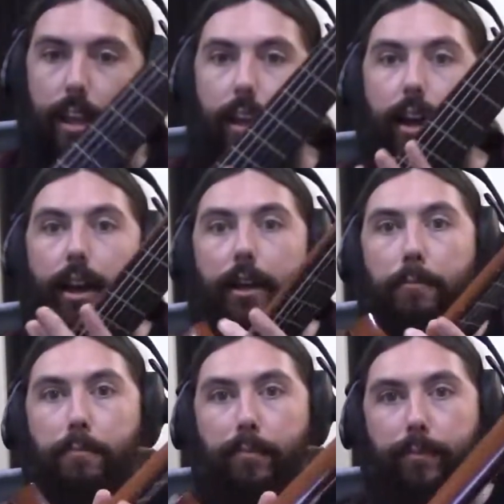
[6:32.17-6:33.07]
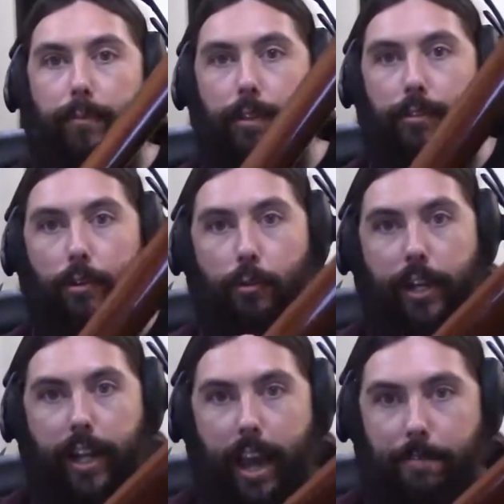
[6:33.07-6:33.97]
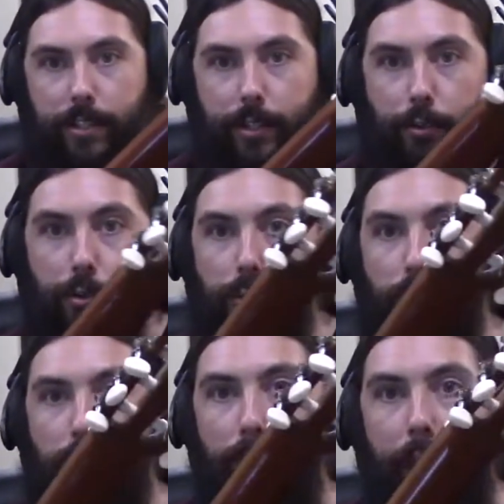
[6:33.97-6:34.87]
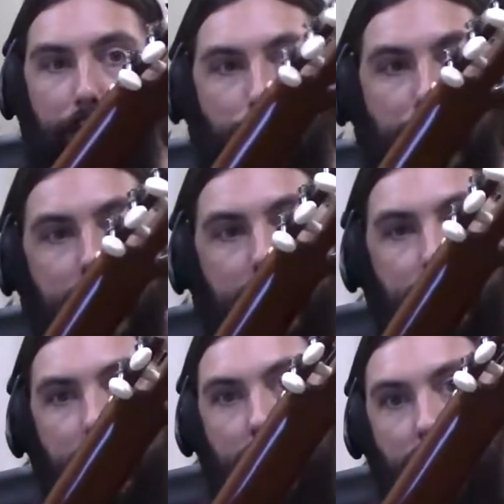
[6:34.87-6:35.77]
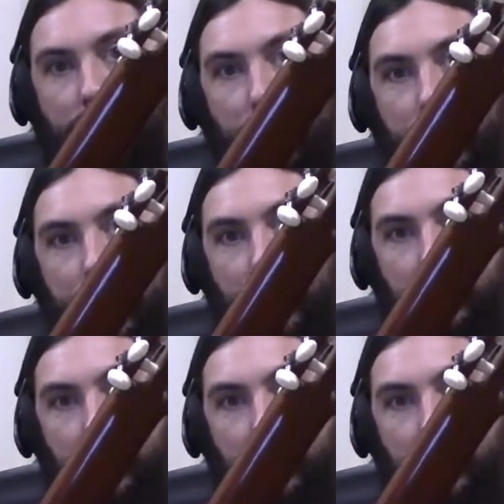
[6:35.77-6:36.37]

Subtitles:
So we're going to have to mess with these things up here,